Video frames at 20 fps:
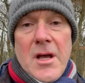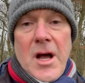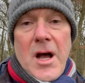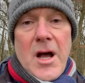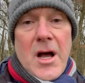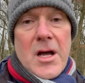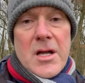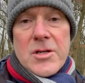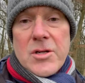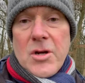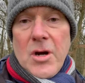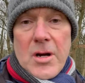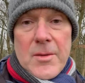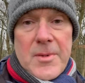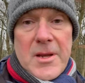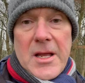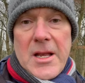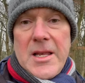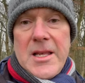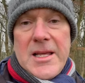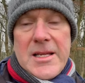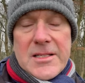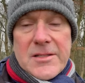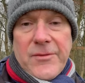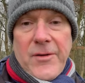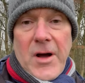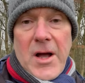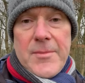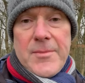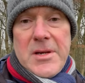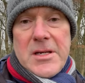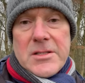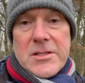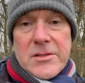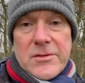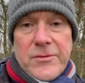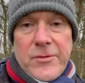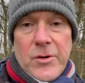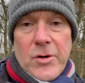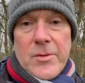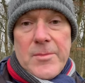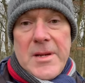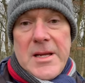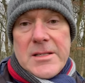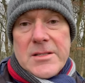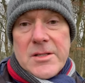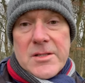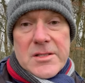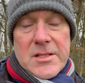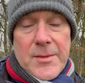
You've got to be at least 5 meters, 4 meters,